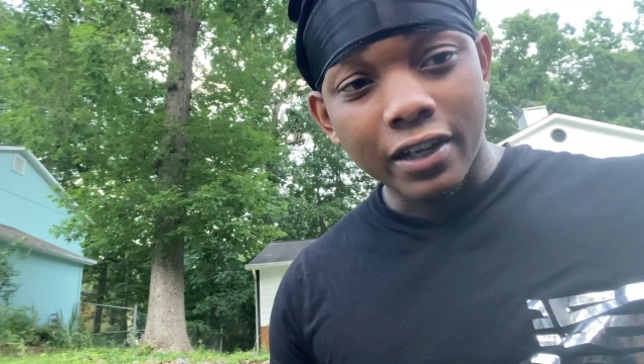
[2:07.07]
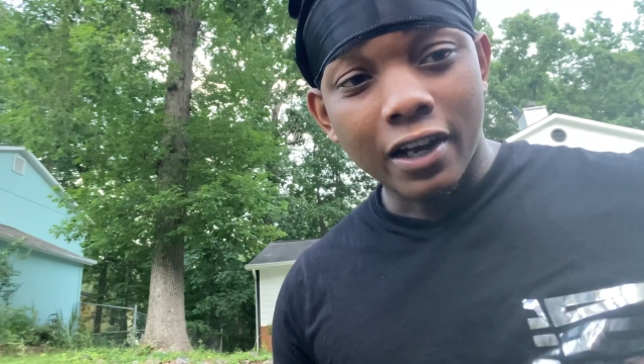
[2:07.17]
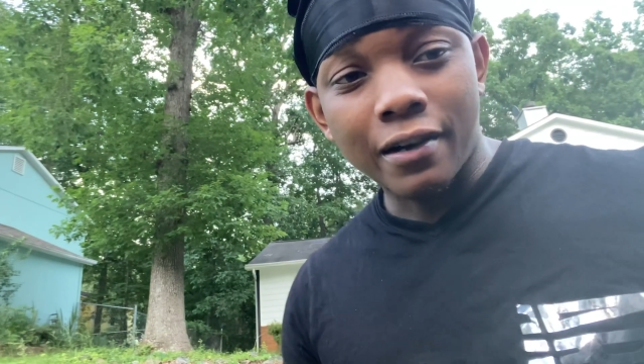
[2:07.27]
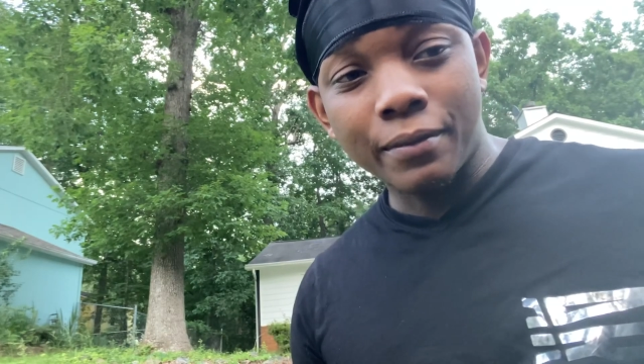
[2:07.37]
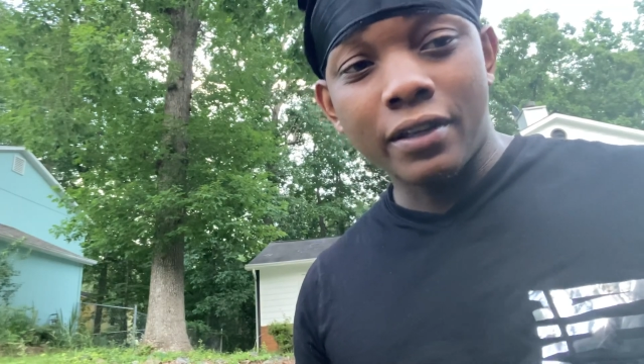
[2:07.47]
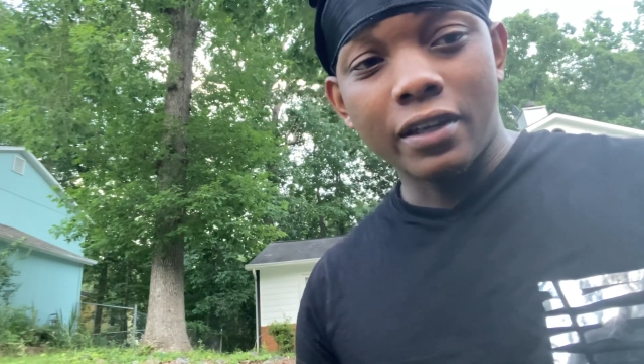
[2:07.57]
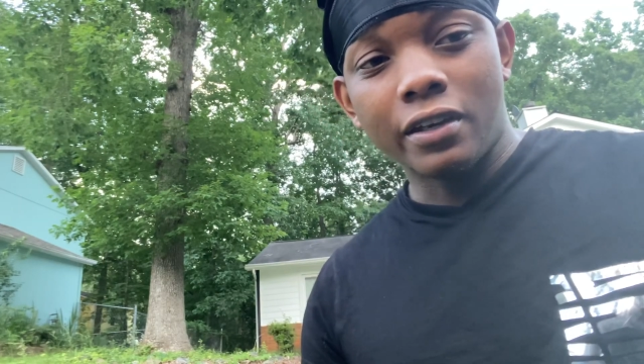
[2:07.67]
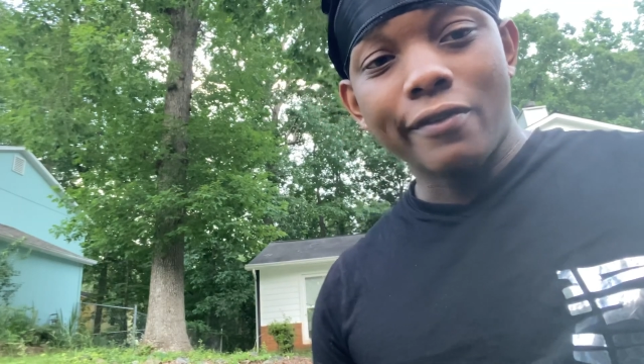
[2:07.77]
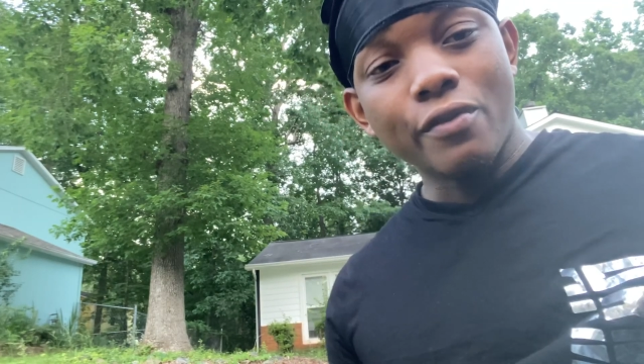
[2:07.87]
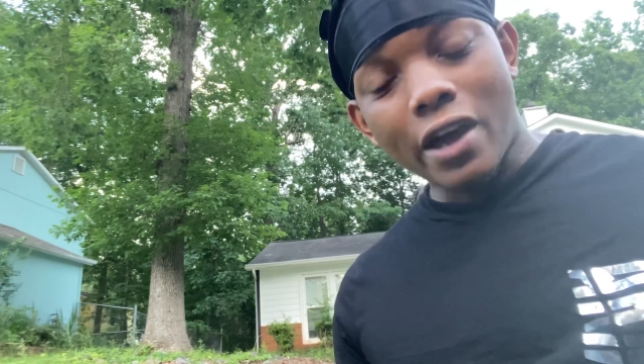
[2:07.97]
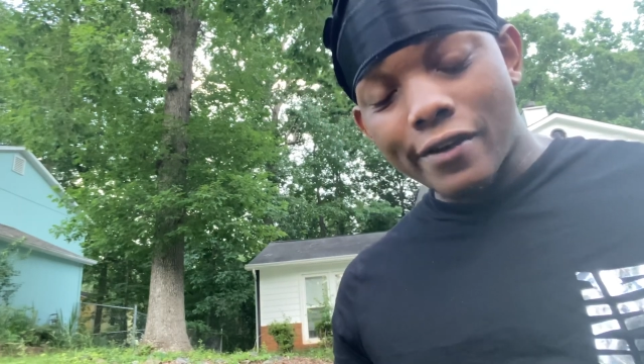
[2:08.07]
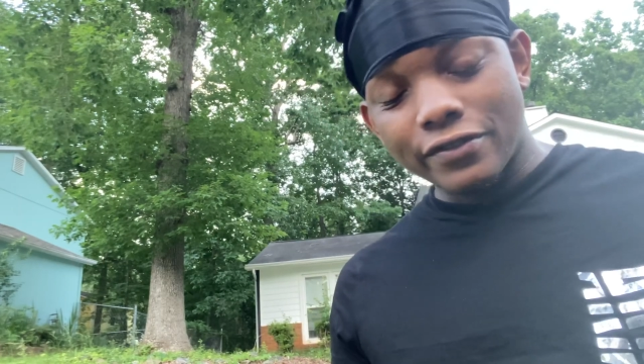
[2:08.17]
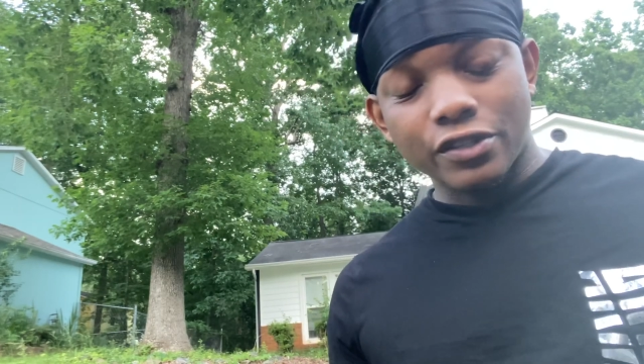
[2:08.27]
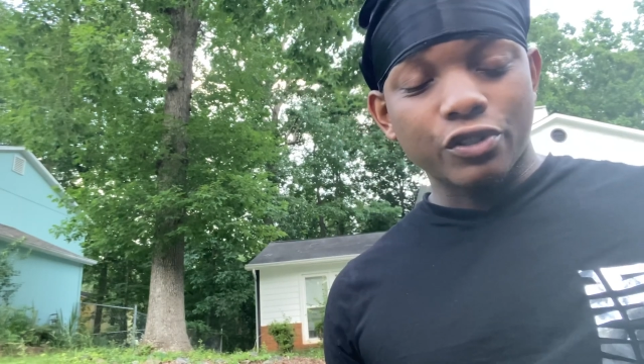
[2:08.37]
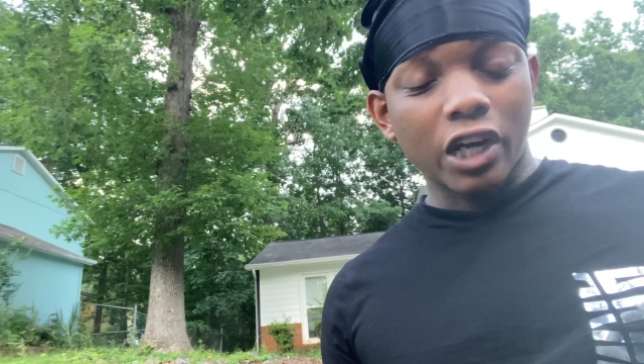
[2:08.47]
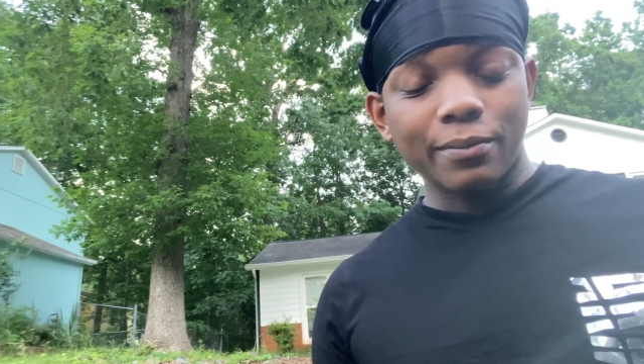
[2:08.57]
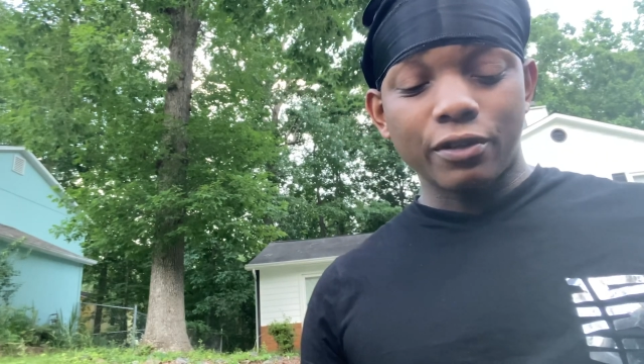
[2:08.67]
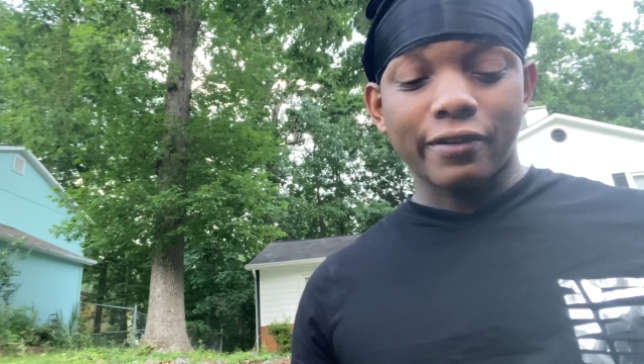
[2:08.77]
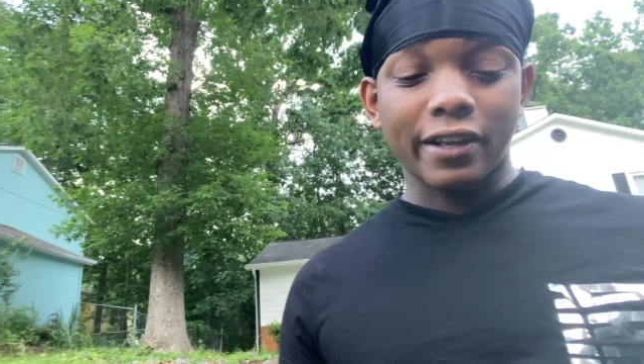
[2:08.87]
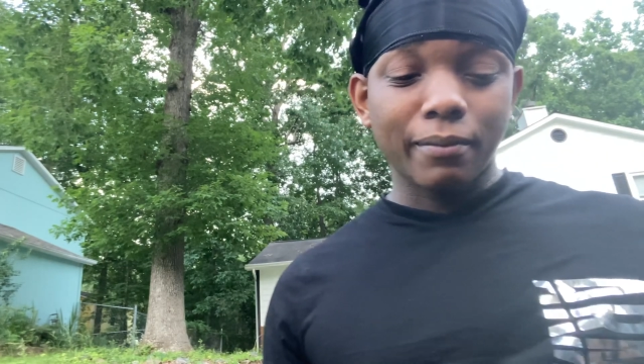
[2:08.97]
comment and if you haven't subscribed
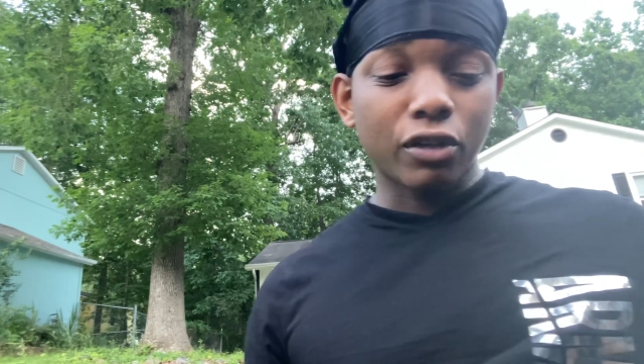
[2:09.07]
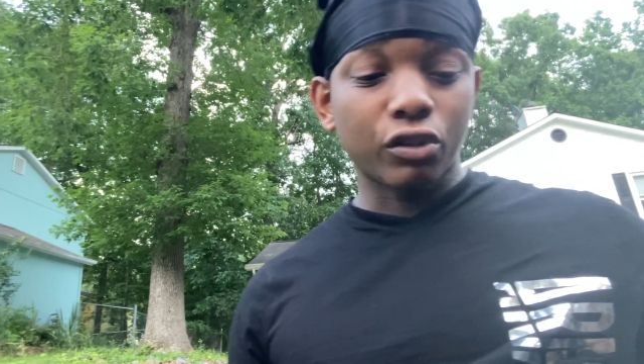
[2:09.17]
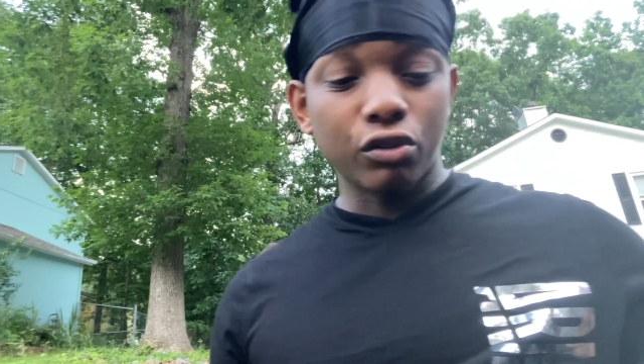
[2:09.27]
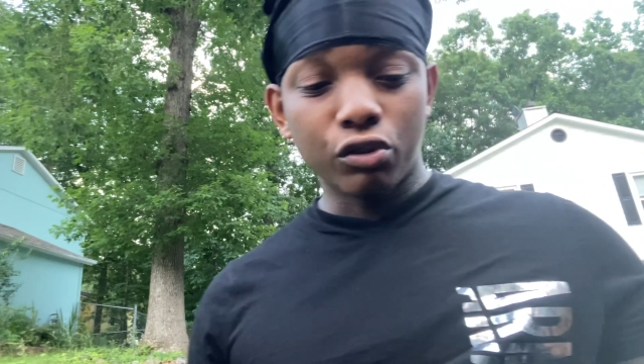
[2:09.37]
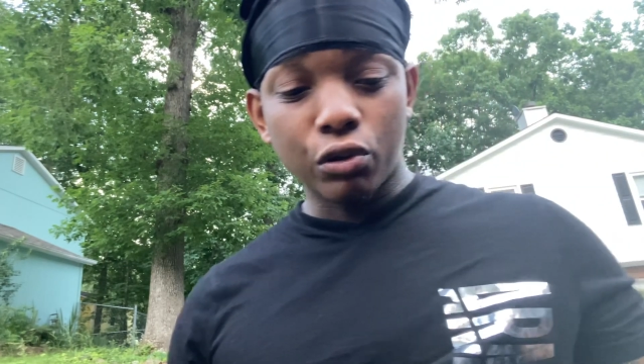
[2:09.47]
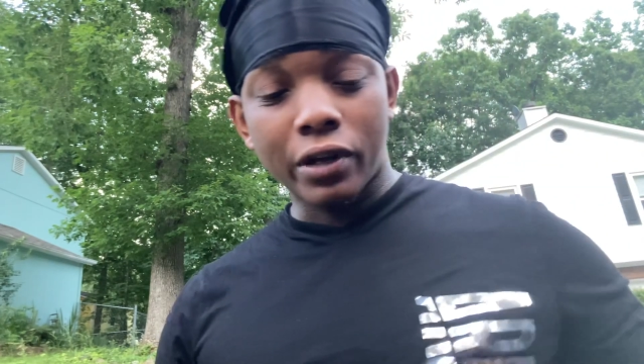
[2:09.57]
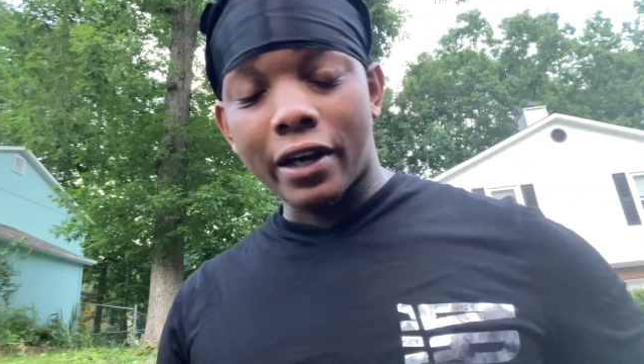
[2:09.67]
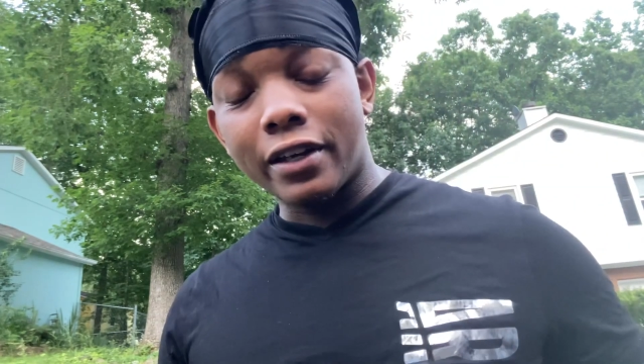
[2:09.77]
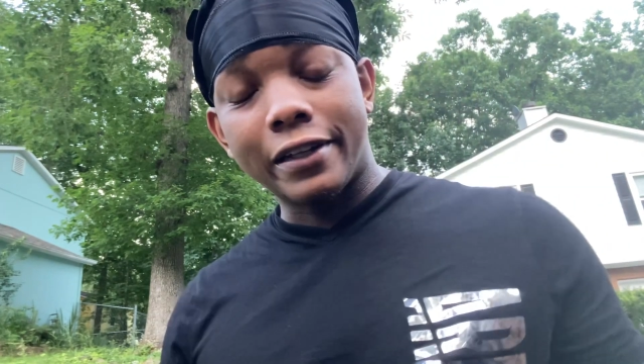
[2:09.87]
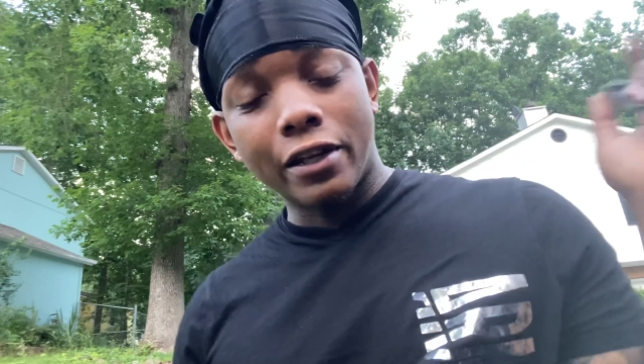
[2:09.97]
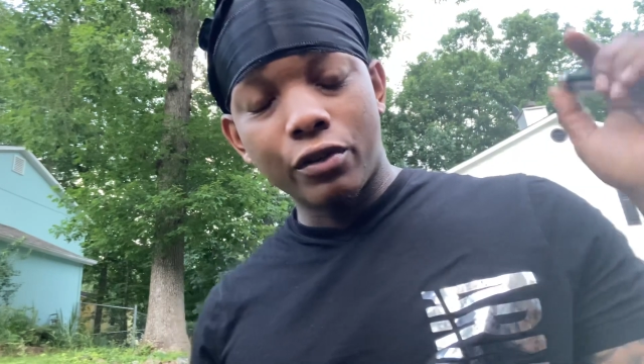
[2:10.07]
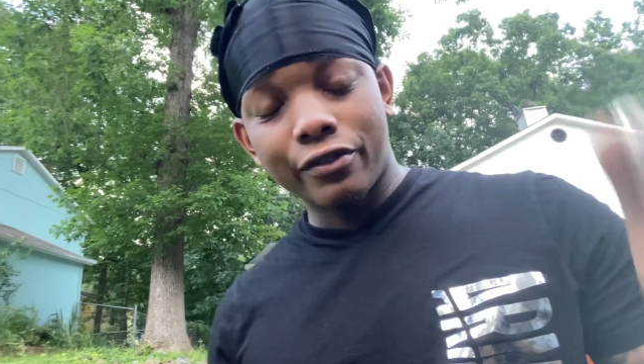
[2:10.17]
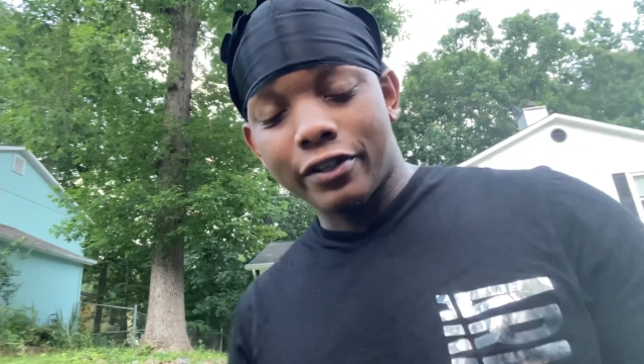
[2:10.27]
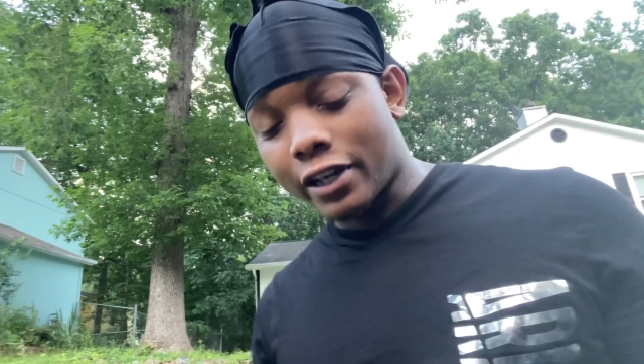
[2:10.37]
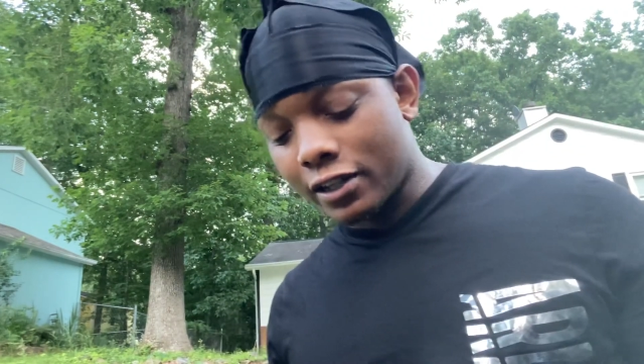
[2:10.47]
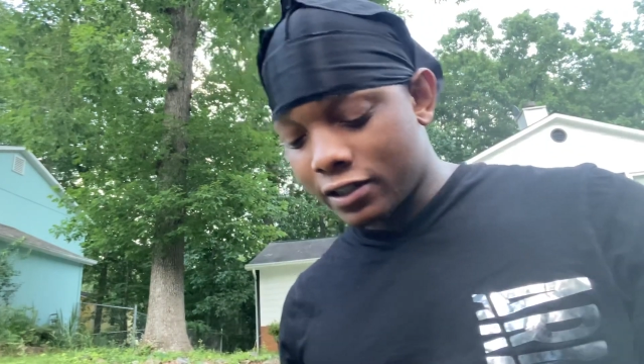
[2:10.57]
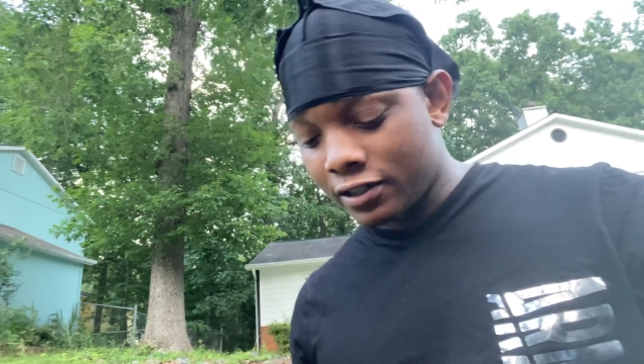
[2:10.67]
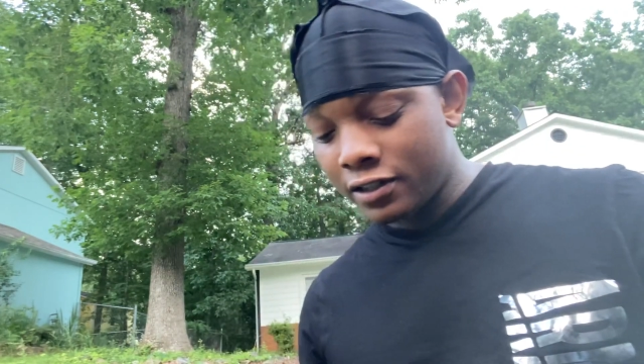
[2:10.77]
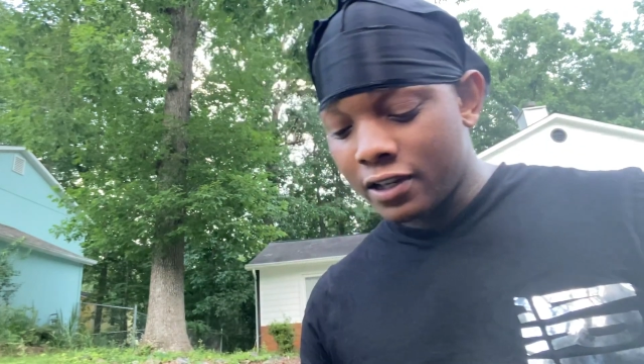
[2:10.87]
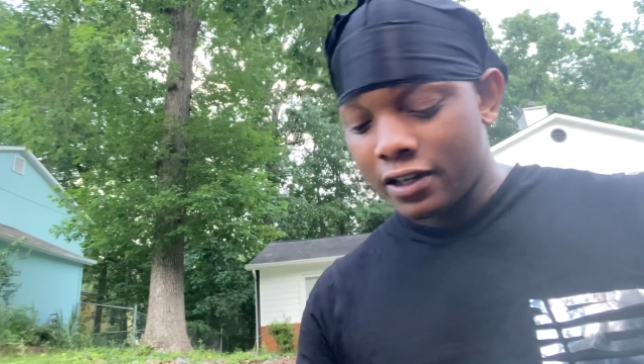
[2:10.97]
already make sure you do that hit that notification